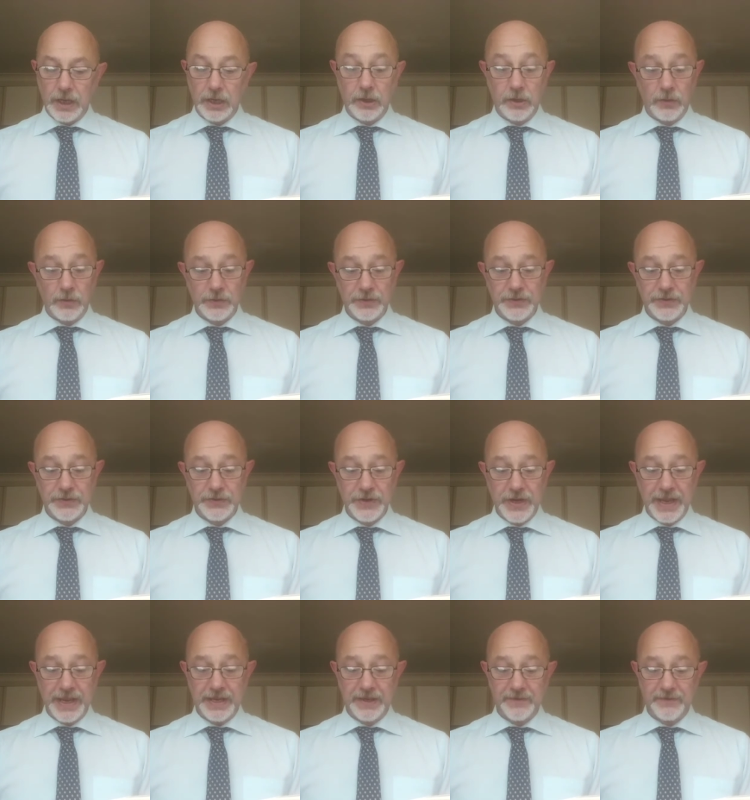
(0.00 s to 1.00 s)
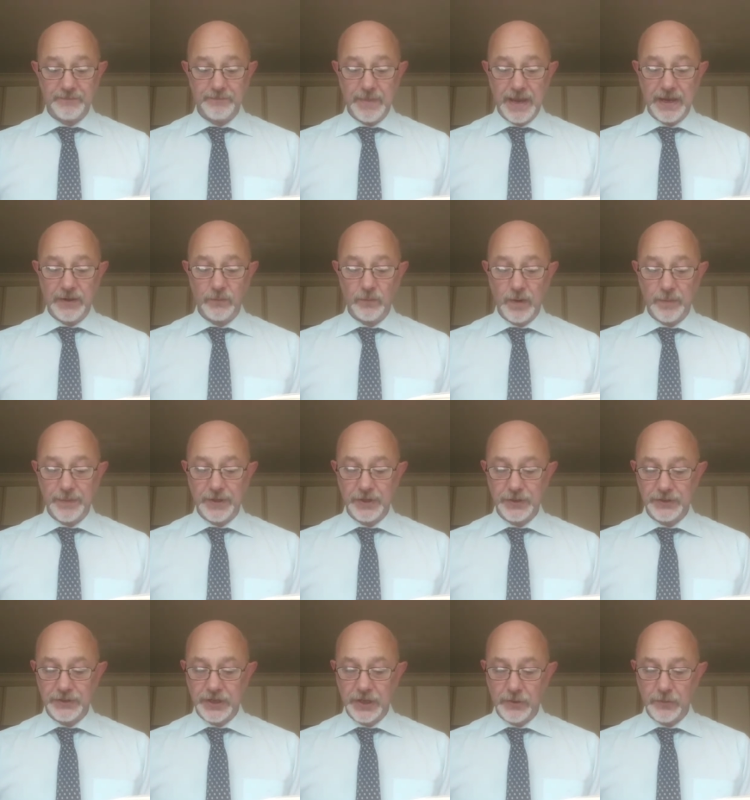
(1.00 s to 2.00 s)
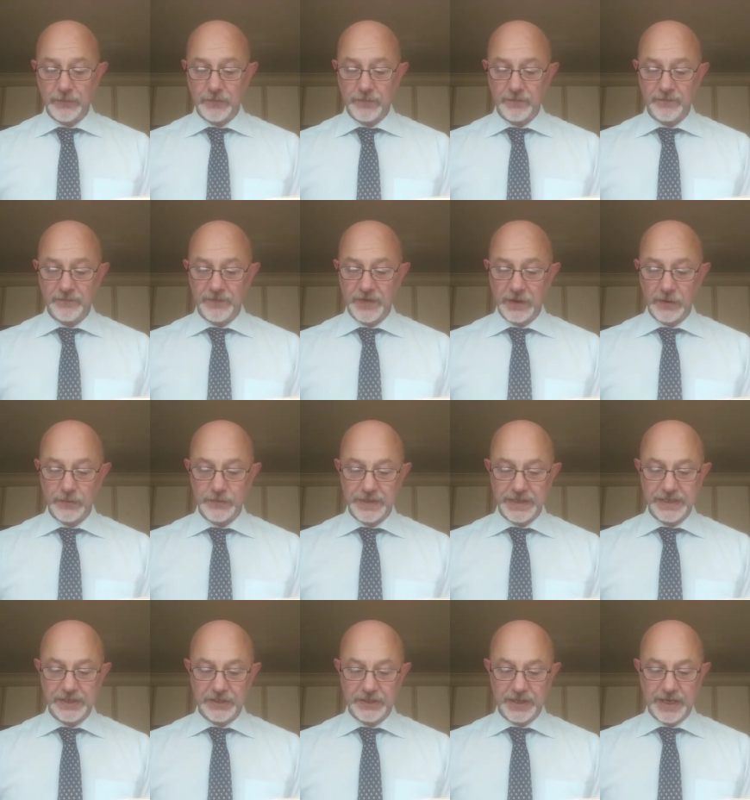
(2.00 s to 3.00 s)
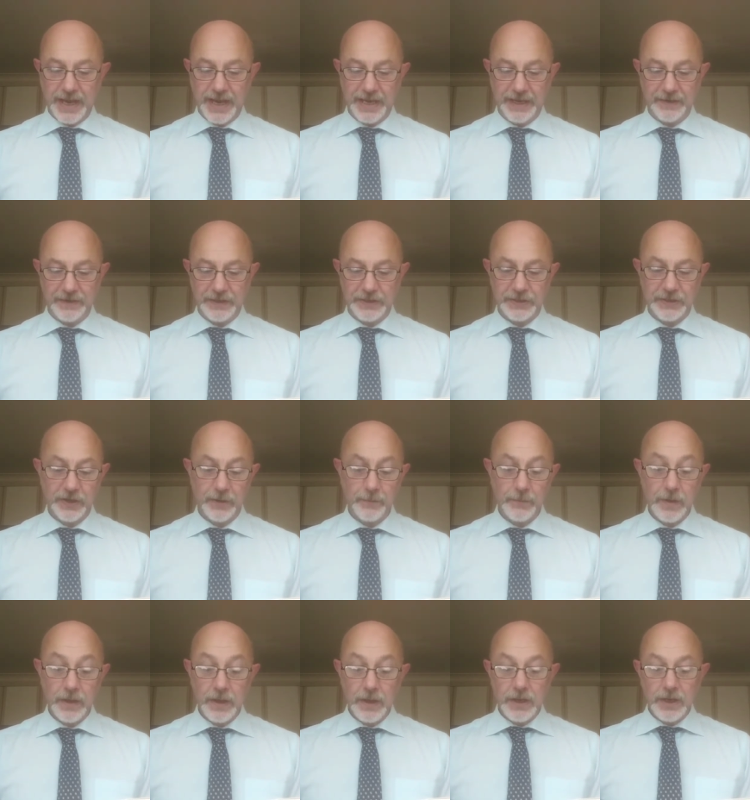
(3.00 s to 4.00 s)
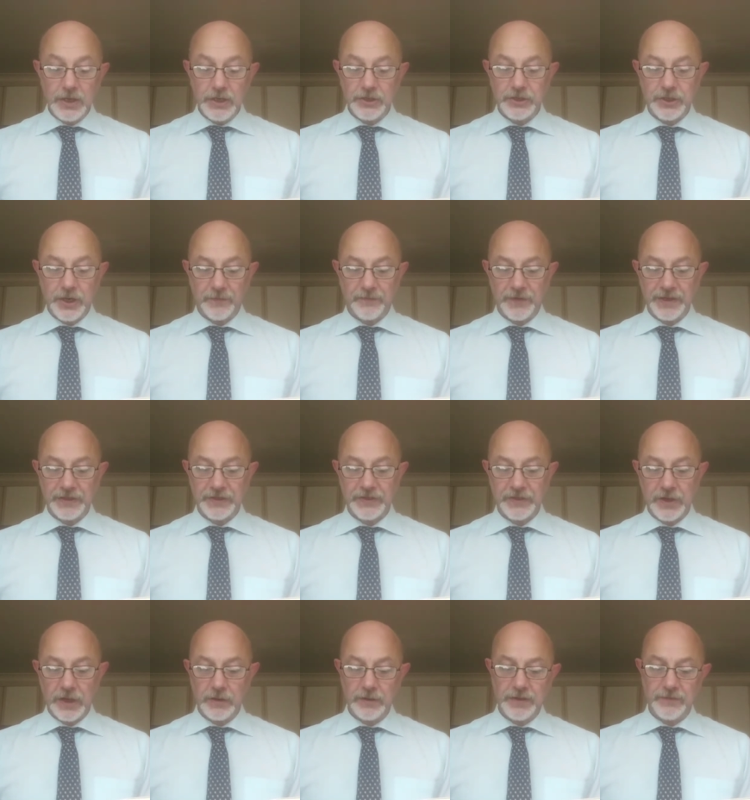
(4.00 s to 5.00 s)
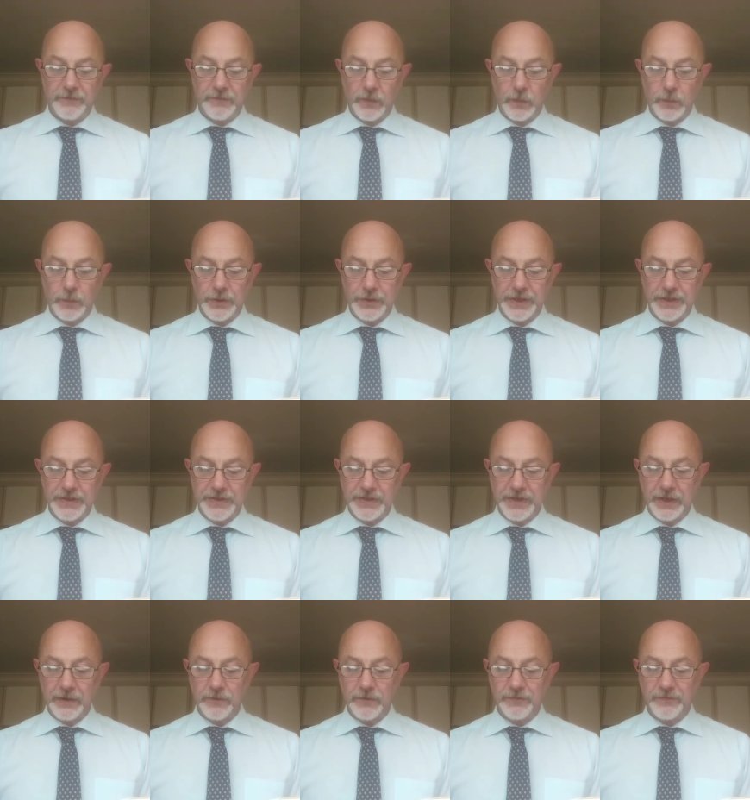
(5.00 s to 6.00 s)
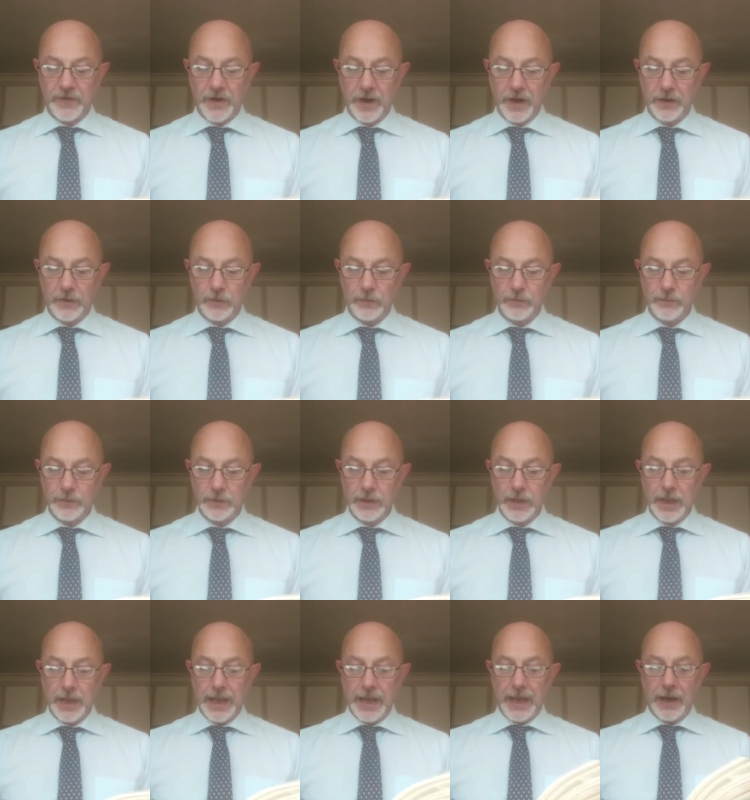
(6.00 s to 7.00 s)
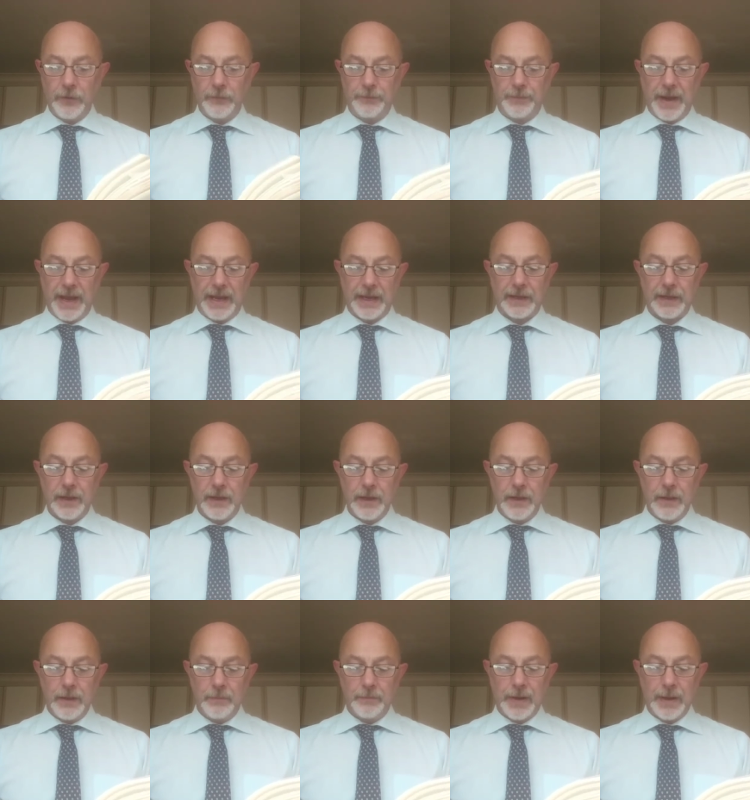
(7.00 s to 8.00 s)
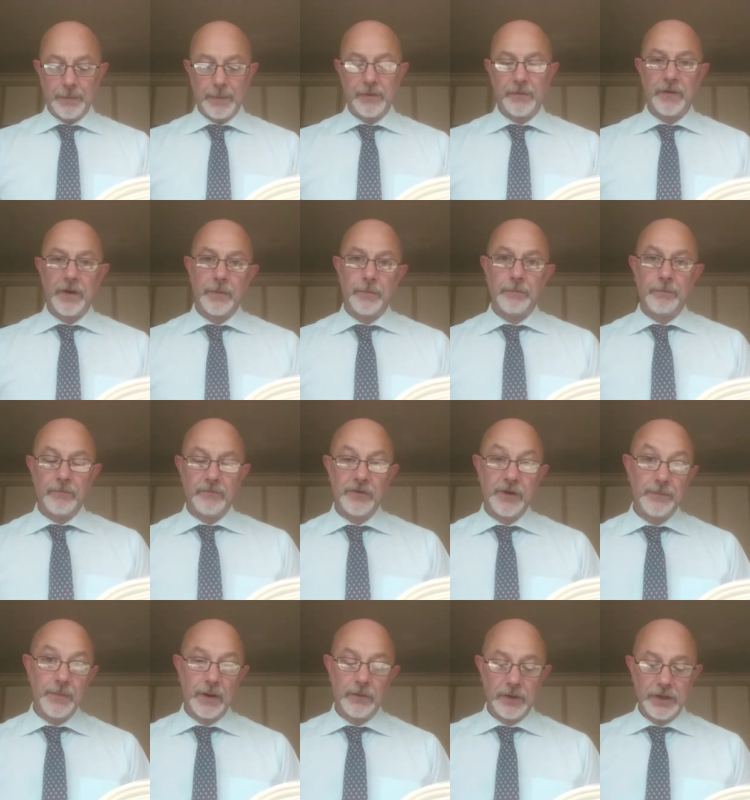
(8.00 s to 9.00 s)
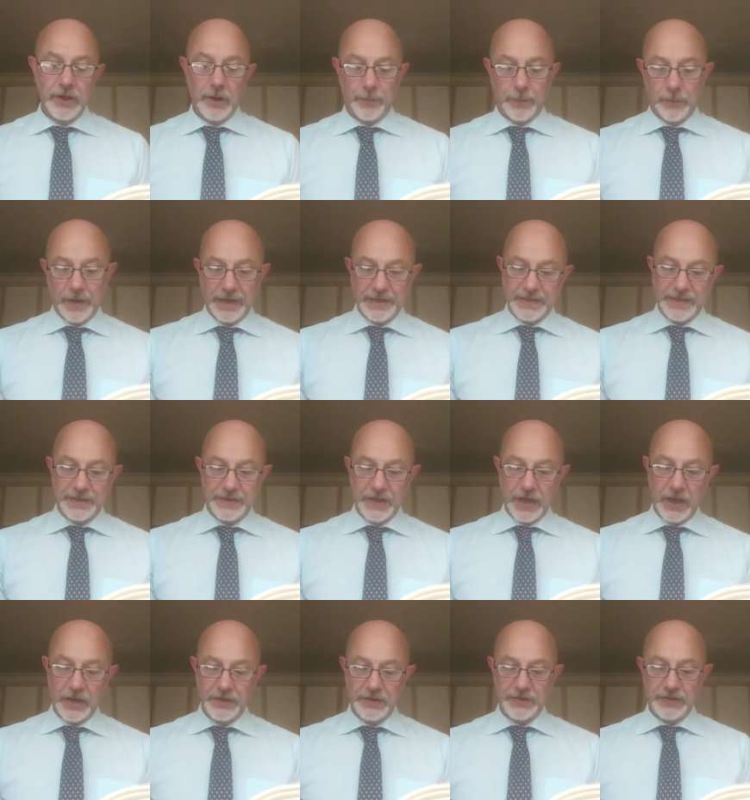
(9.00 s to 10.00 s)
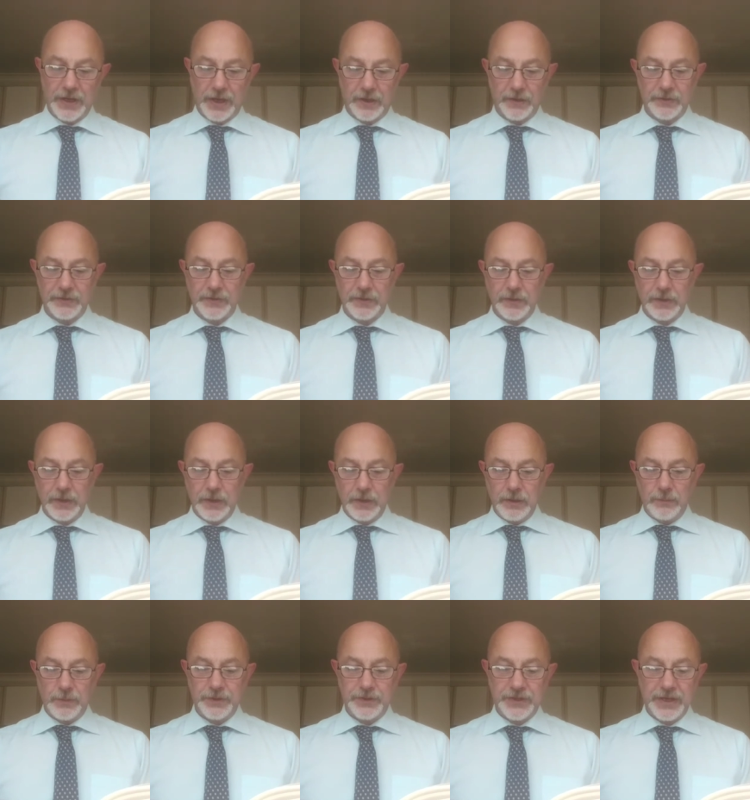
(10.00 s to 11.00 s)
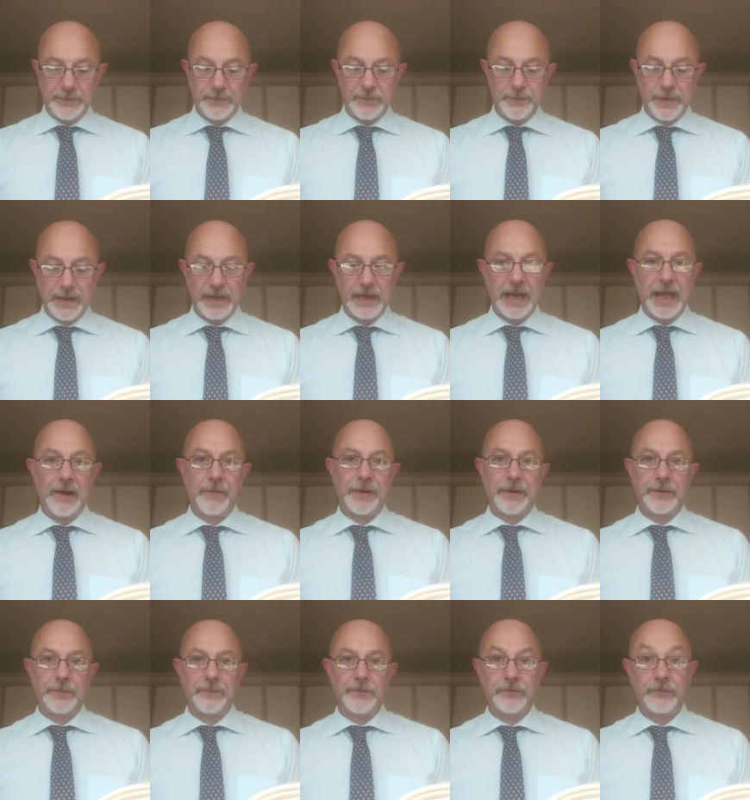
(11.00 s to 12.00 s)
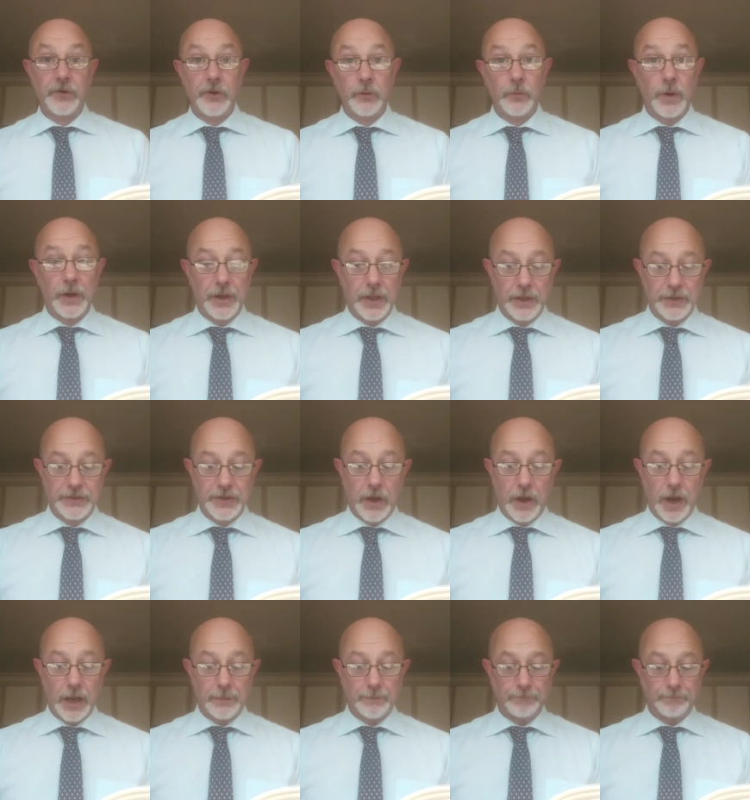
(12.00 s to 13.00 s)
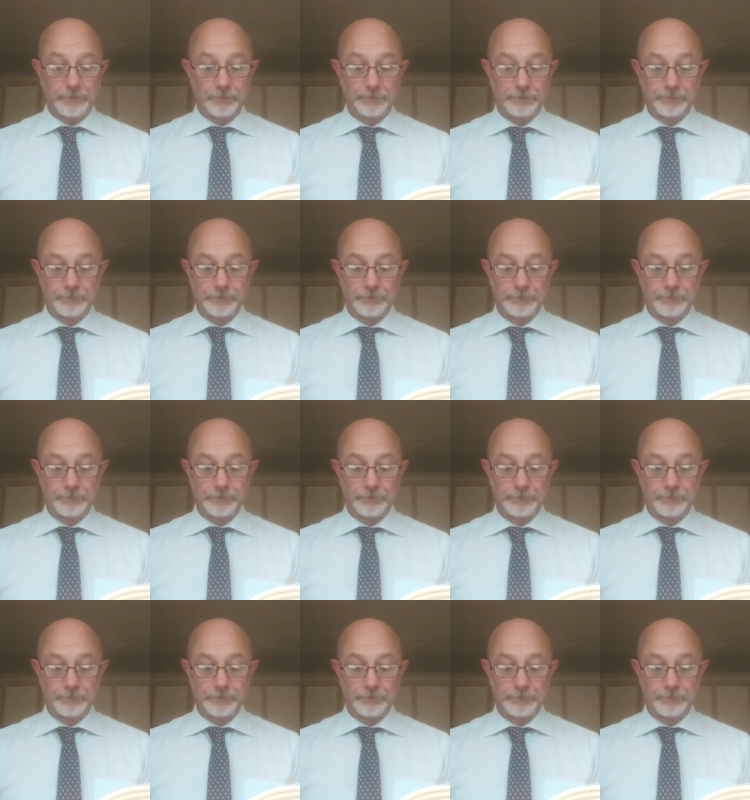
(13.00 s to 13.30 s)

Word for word: A long snake of men, women, and children fills each cage, shuffling slowly forward in single file, held back by remotely operated turnstiles, which seem to be allowing them through one at a time.